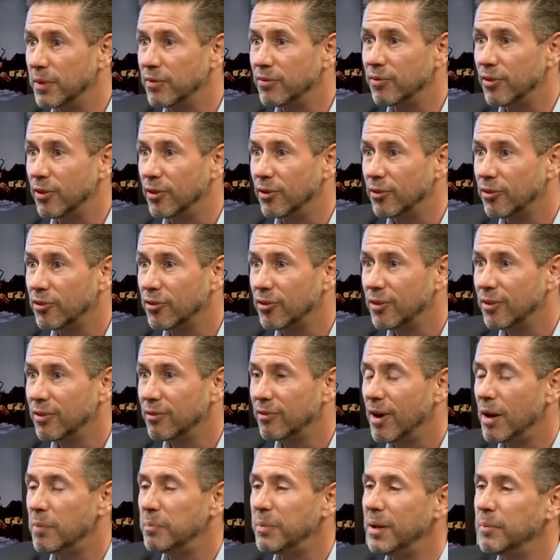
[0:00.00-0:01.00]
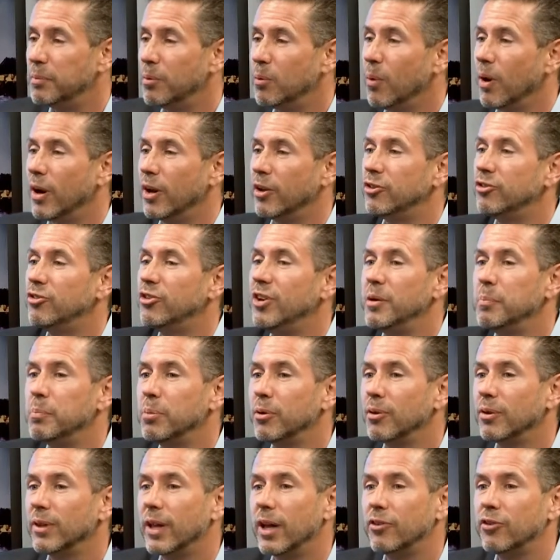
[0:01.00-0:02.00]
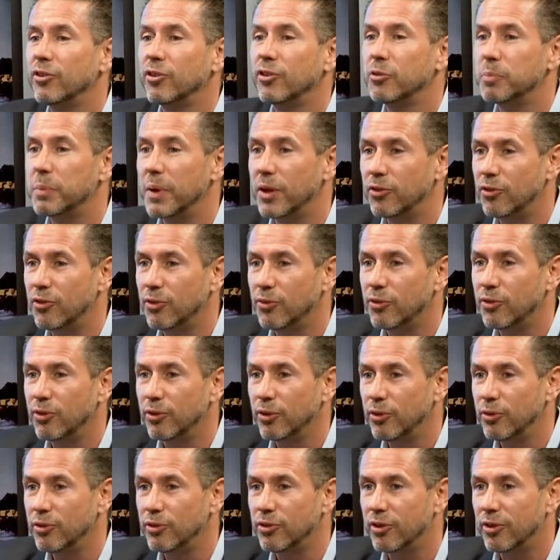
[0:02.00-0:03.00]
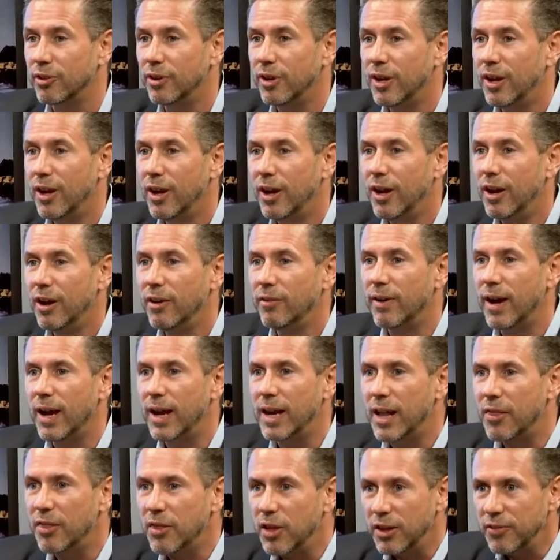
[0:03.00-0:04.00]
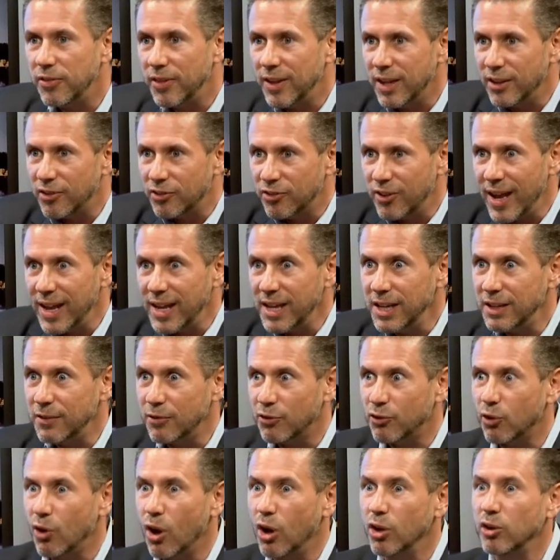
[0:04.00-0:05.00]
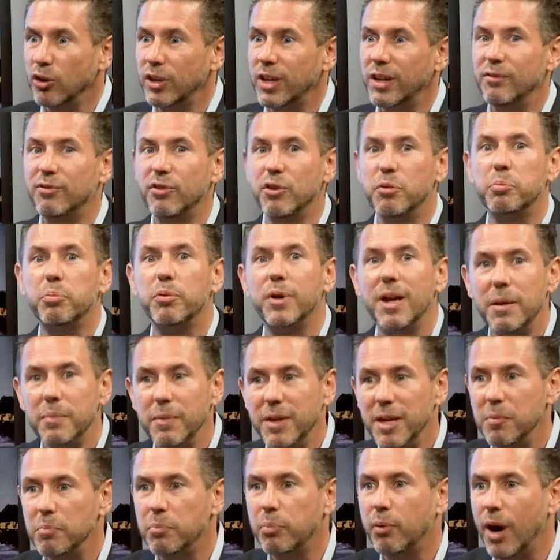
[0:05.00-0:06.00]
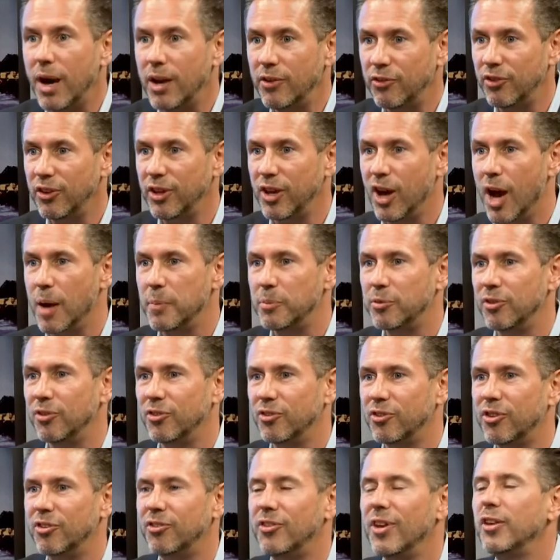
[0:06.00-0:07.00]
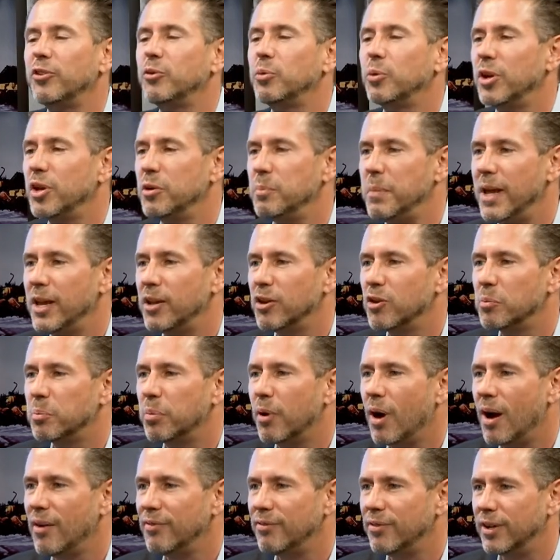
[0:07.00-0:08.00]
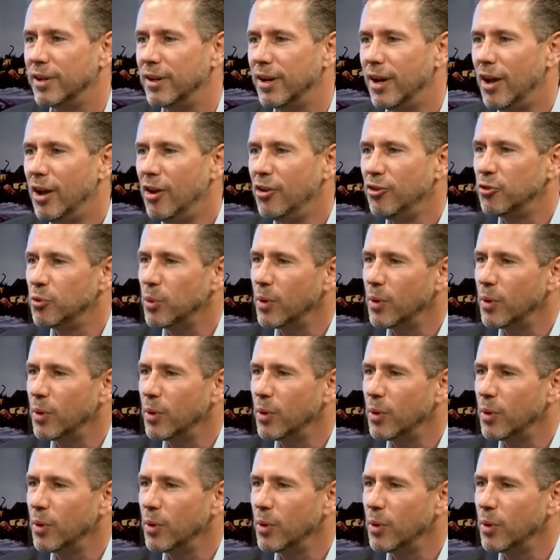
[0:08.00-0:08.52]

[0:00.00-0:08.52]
1st mm-hmm. People want a cheaper, less expensive solution right? And the, the executives are all looking for premium pricing options because that's where you make your profit. Mm -hmm. So